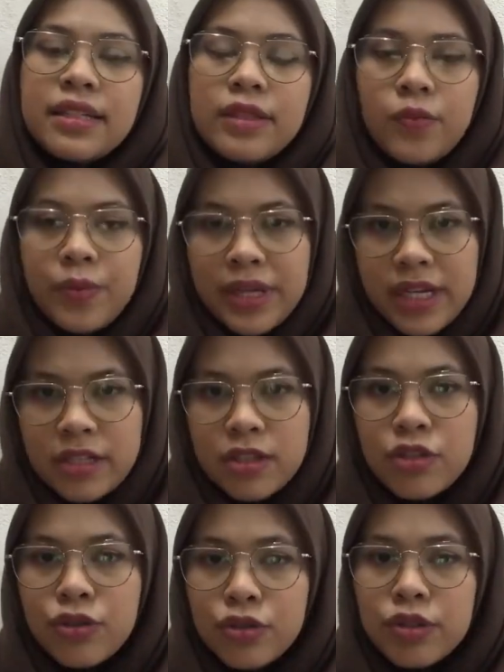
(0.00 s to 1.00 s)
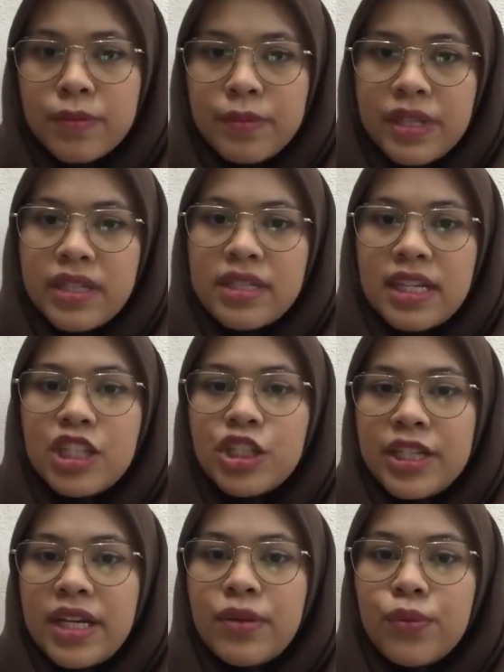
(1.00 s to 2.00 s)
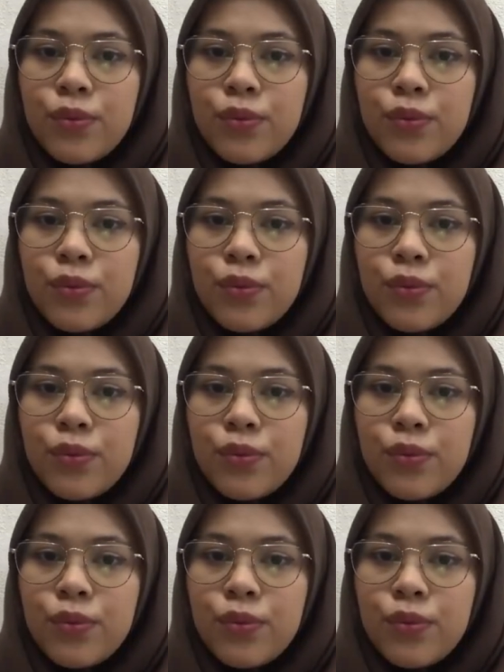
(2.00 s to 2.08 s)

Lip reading: TPS should be such that